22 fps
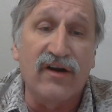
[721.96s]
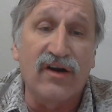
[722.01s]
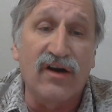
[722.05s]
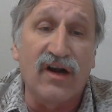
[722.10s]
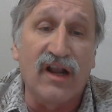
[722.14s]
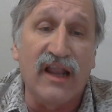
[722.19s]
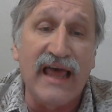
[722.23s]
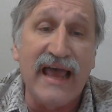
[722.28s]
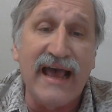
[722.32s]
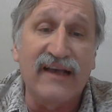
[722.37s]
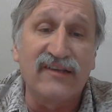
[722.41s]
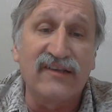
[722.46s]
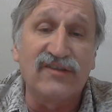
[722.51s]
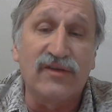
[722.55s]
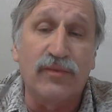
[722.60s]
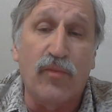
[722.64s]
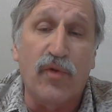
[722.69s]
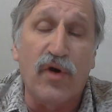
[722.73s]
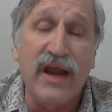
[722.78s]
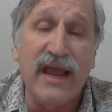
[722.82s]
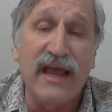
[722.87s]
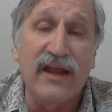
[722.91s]
her
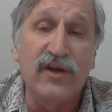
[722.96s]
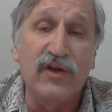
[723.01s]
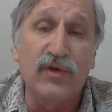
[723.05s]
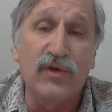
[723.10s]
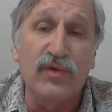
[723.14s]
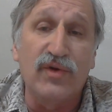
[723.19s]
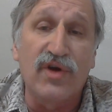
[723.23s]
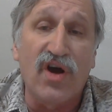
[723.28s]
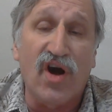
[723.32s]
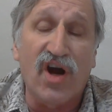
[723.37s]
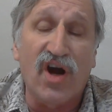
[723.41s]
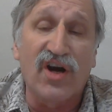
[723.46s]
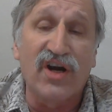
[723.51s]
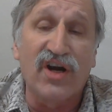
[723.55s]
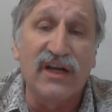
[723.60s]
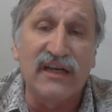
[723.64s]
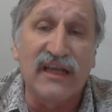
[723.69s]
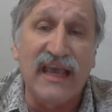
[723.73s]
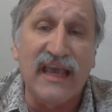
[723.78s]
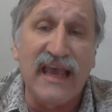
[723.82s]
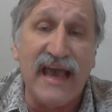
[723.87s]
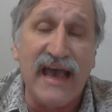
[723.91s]
last brand new car
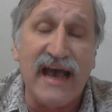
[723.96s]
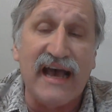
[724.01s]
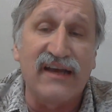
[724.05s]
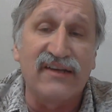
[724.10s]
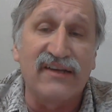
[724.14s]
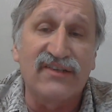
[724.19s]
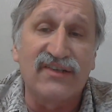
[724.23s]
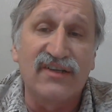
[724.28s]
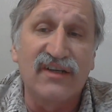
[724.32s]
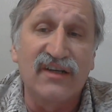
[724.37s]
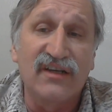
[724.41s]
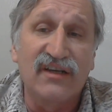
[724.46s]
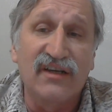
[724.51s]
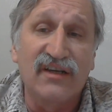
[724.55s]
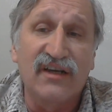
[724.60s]
in cash.